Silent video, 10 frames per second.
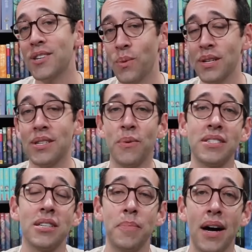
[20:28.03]
as well as the
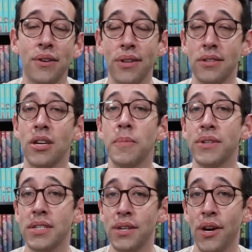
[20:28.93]
rest of the Potter Collector
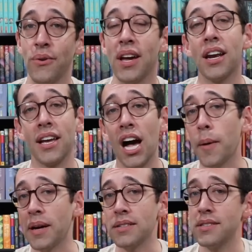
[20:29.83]
community know, in a
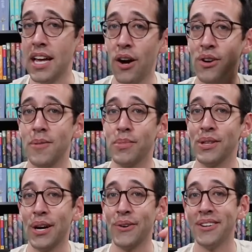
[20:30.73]
comment down
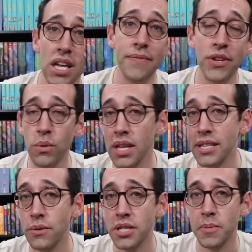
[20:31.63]
below. If you would
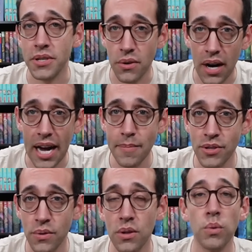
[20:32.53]
like to subscribe
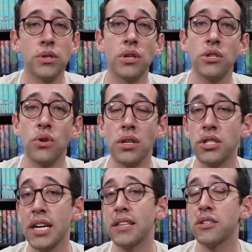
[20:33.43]
to The Wizarding Trunk,
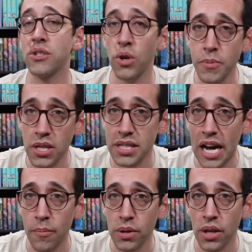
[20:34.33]
check the description
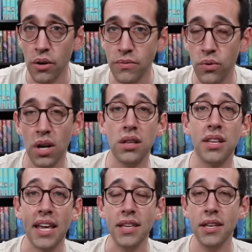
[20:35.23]
down below for a
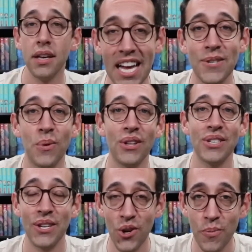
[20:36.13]
link, as well as
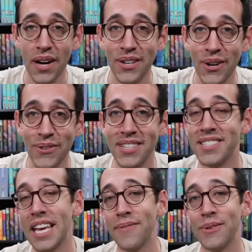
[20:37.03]
a coupon code to
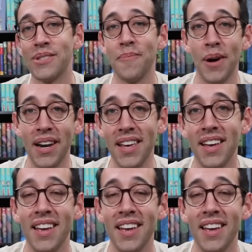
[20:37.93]
save you some money.